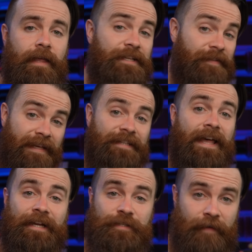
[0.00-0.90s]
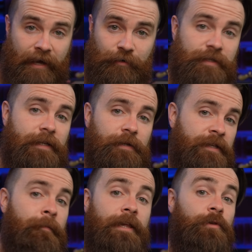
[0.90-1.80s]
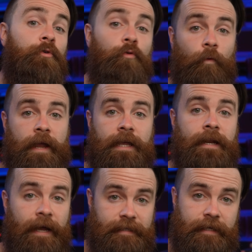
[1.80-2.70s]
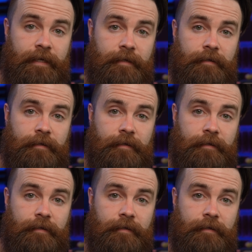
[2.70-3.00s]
It's these X factor skills that make you great in I T.